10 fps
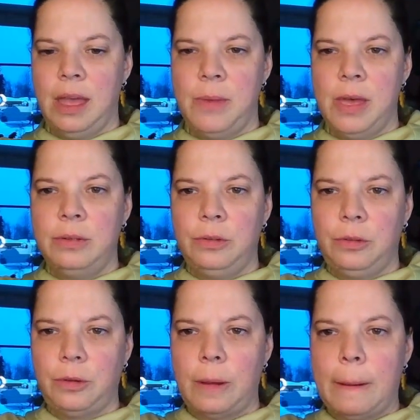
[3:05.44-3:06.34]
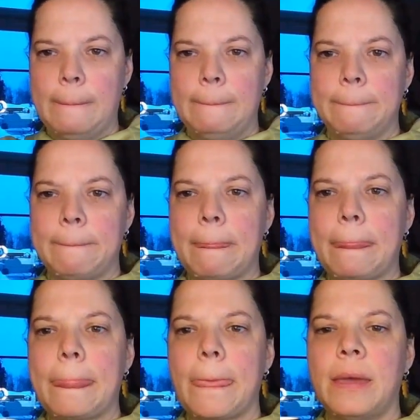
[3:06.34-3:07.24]
mLs,
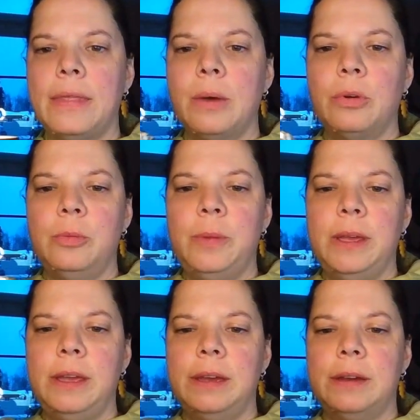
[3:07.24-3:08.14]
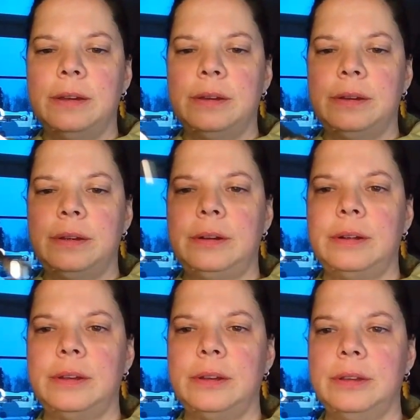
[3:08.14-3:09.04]
and that will be
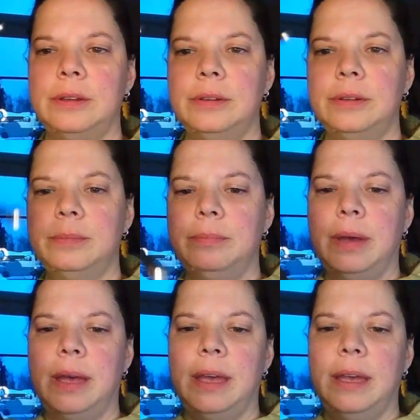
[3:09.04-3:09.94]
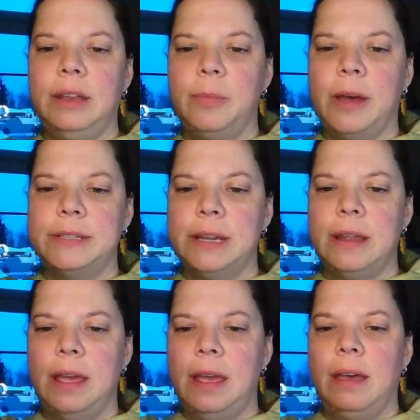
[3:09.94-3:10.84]
my deposit
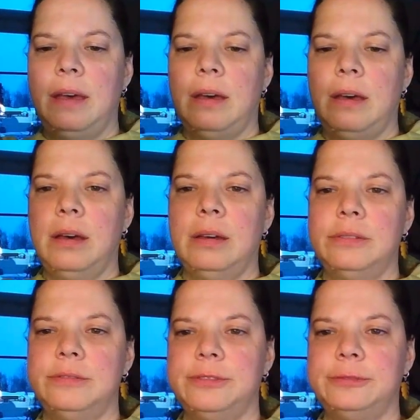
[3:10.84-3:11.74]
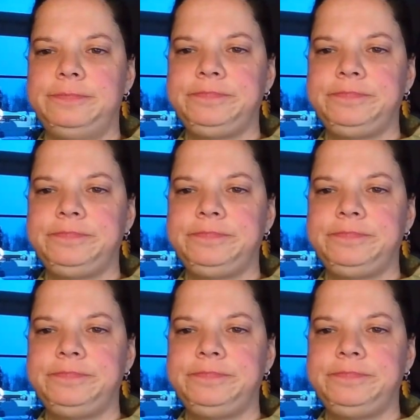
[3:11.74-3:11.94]
of